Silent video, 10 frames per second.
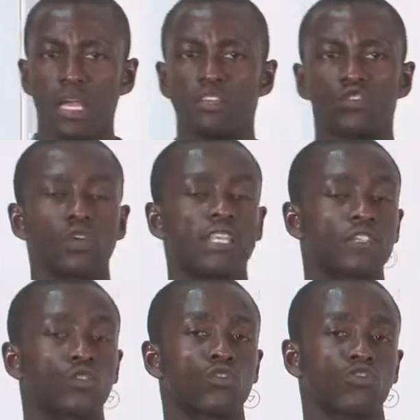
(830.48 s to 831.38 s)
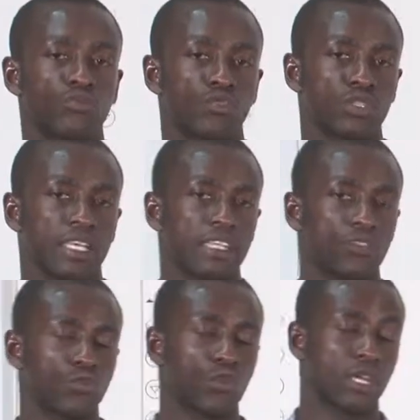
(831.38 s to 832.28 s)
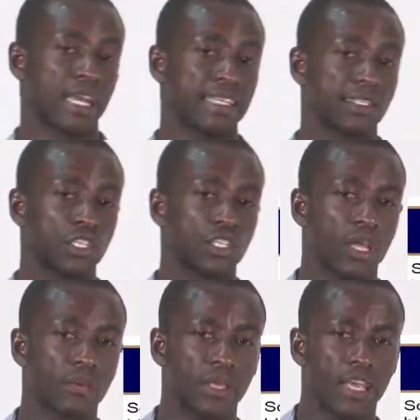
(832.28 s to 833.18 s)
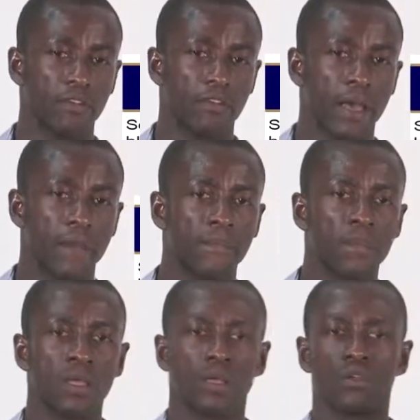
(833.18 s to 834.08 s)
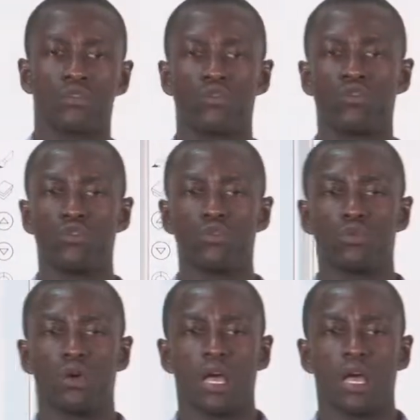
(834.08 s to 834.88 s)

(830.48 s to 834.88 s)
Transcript: And so it has contributed to organizational behavior through